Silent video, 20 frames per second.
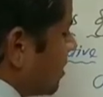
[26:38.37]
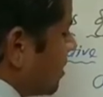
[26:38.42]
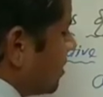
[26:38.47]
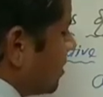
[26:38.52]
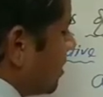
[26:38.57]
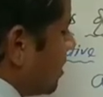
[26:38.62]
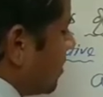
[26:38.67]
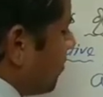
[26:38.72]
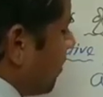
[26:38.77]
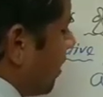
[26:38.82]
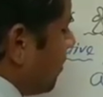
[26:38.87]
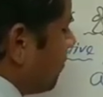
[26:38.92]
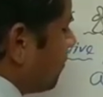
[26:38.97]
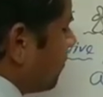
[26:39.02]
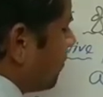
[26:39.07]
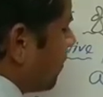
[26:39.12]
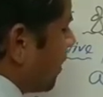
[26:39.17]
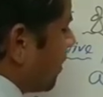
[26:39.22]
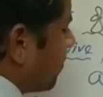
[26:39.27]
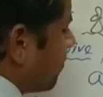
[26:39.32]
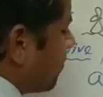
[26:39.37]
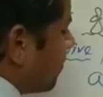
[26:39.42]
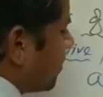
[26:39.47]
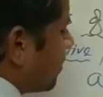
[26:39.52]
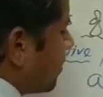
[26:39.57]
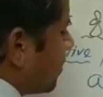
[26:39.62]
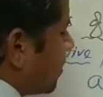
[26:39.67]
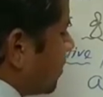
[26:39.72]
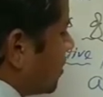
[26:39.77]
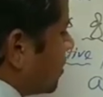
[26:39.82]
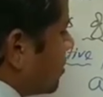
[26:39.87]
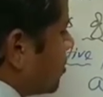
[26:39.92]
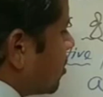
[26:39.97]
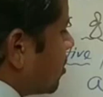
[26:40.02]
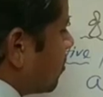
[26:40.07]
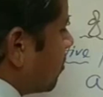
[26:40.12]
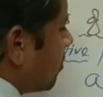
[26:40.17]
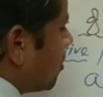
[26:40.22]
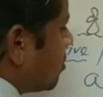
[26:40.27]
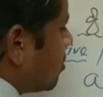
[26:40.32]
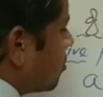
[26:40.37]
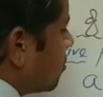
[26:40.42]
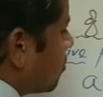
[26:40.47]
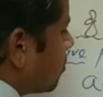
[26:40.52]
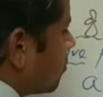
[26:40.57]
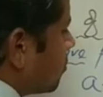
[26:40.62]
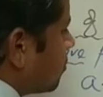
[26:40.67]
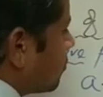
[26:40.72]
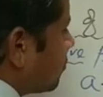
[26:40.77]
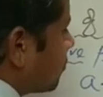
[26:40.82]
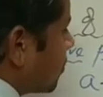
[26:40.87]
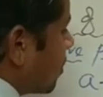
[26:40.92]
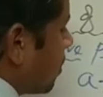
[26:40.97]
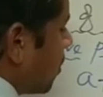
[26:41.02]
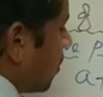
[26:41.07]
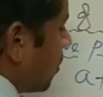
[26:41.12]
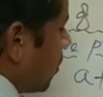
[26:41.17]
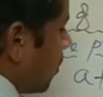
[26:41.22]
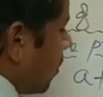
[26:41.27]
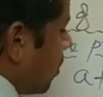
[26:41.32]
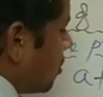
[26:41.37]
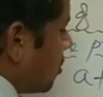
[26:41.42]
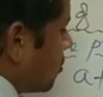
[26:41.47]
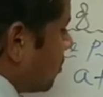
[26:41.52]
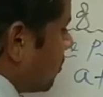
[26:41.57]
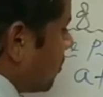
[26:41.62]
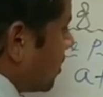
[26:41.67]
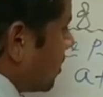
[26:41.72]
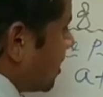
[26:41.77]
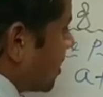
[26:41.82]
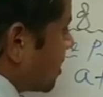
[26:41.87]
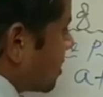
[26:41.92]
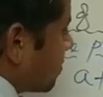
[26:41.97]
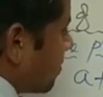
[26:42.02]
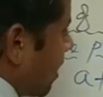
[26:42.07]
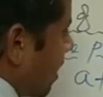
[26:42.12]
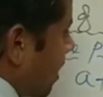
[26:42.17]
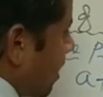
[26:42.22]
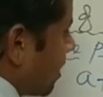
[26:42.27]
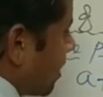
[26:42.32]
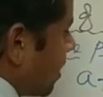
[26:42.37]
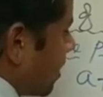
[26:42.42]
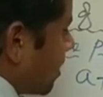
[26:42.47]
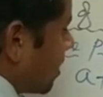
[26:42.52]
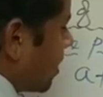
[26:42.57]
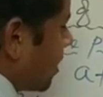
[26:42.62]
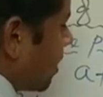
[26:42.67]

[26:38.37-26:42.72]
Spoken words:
3 by 5 is equals to, also in this manner, the